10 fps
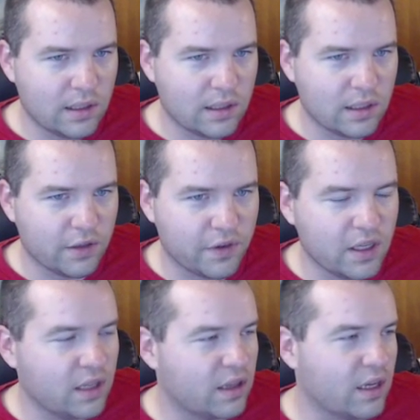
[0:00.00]
If
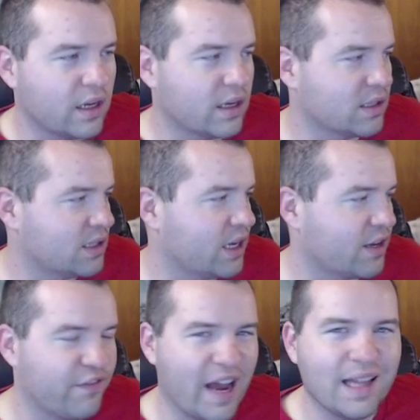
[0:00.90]
anything, it's, like,
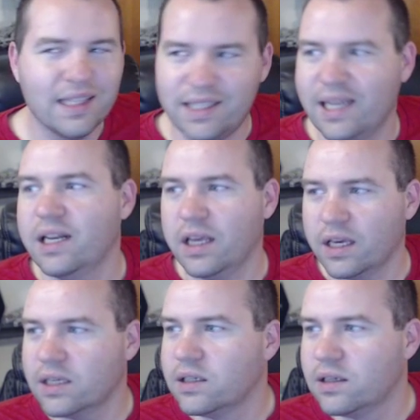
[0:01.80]
validating
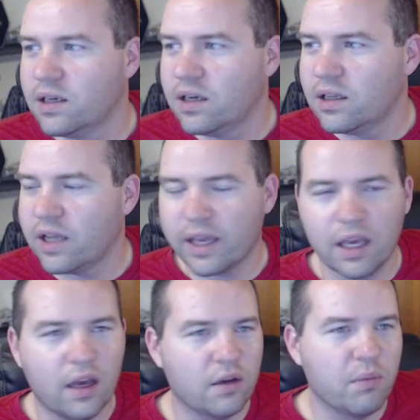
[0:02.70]
it.
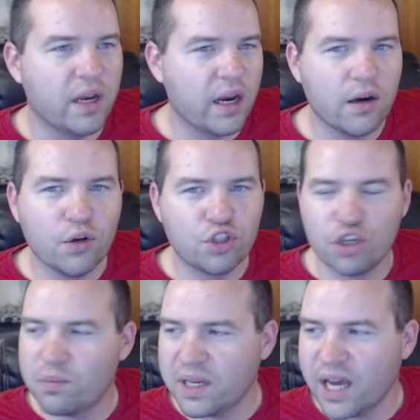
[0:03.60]
Like, Monero
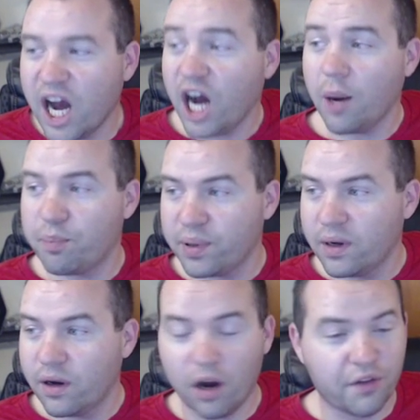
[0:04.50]
should be up
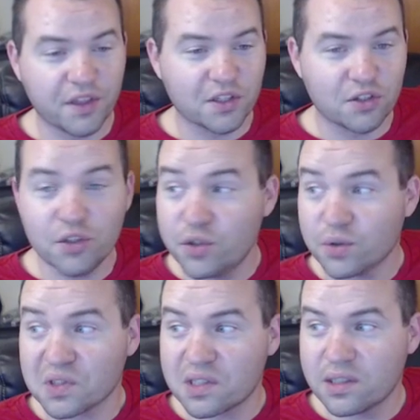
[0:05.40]
on this
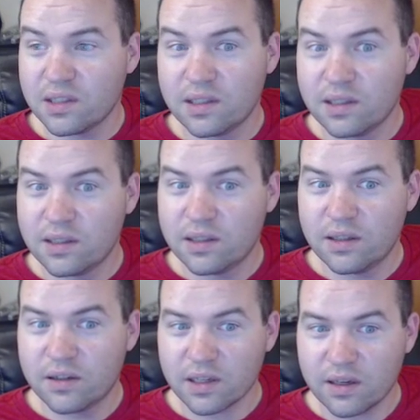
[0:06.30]
news.
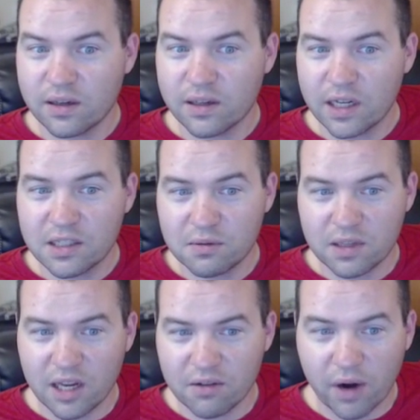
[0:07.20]
That's,
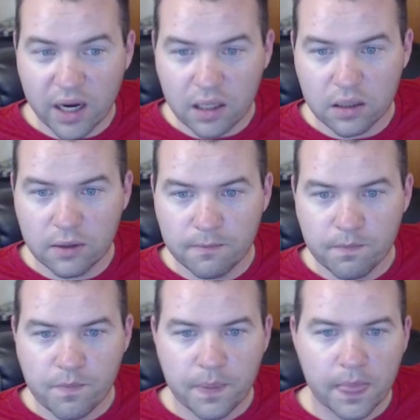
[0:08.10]
right?
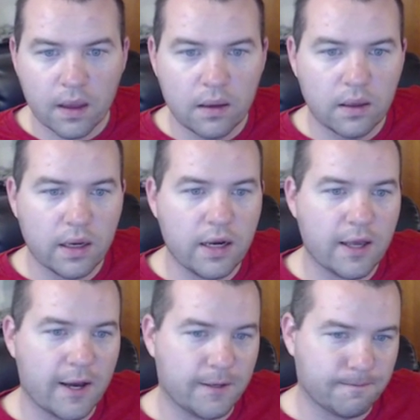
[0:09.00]
Anyhow.